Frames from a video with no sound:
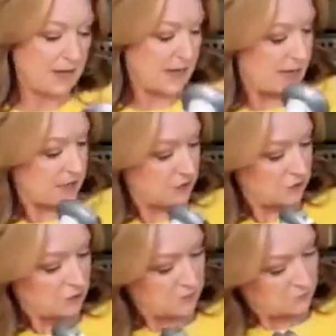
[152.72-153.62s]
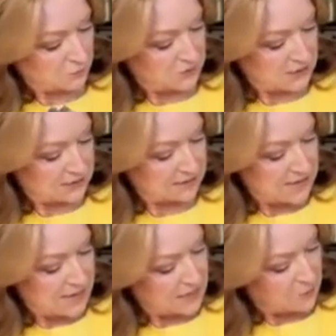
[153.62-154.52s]
And you can put
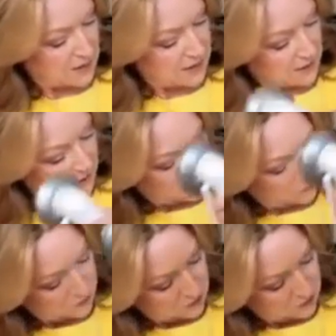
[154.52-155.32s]
this anywhere on the